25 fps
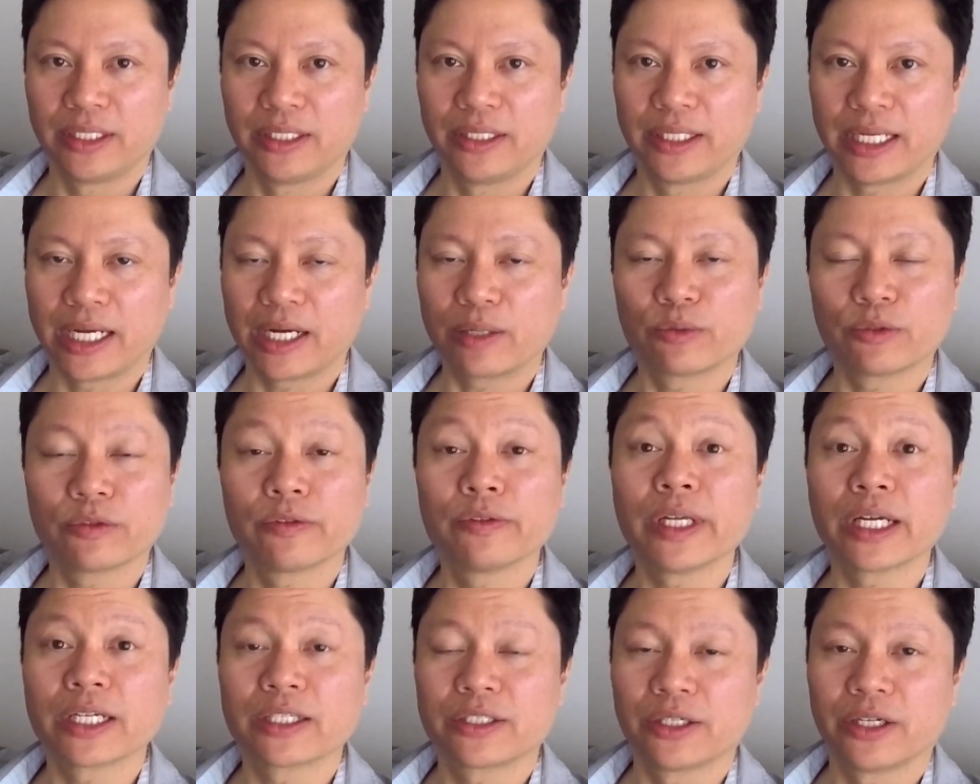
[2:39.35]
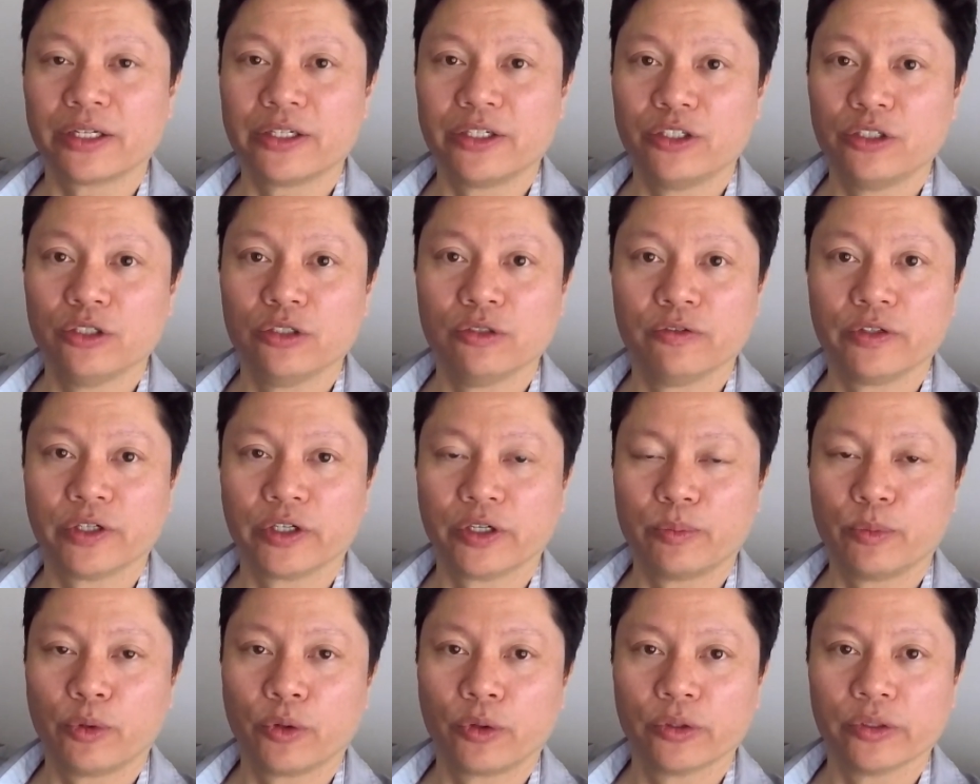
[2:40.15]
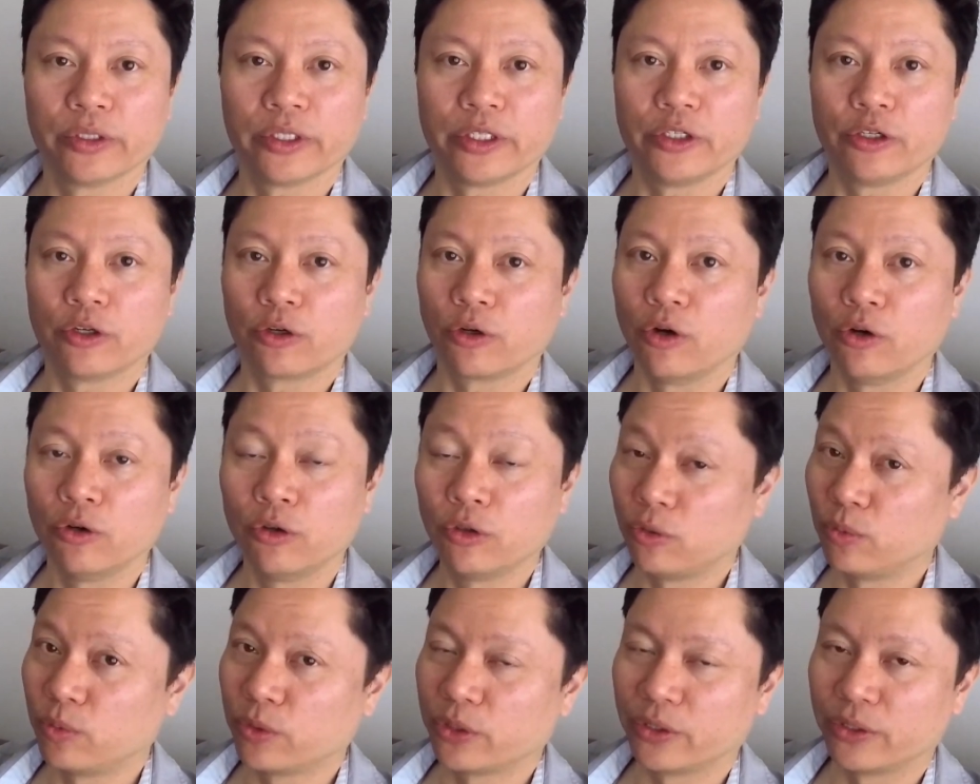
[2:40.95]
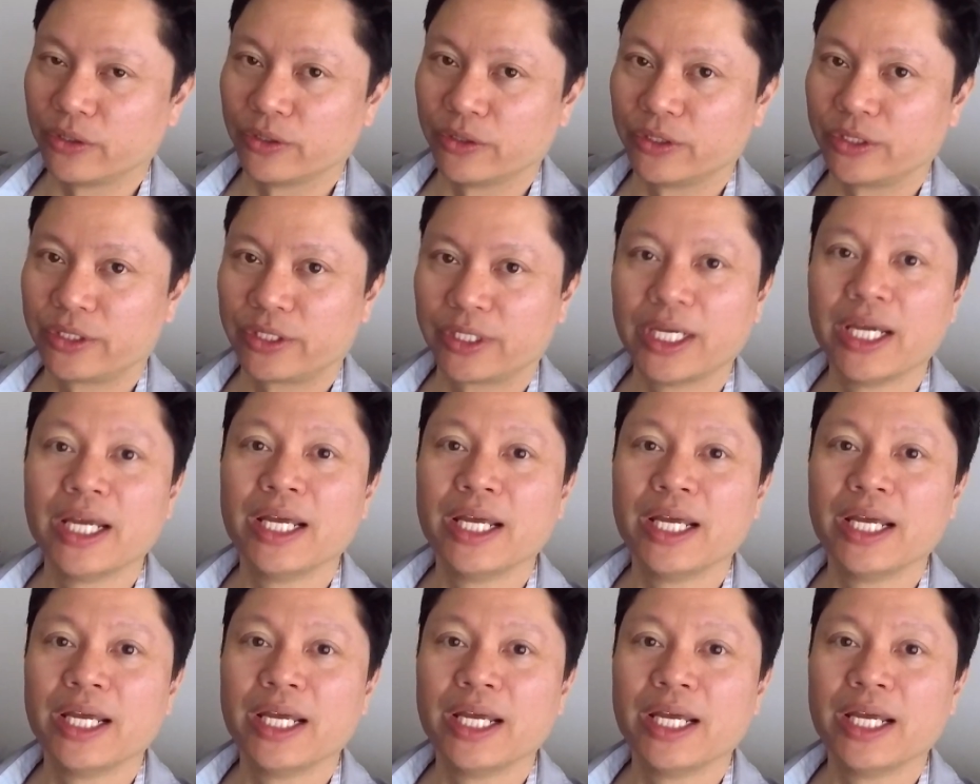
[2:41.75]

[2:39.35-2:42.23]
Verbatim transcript: that reflects on you very poorly. Your own words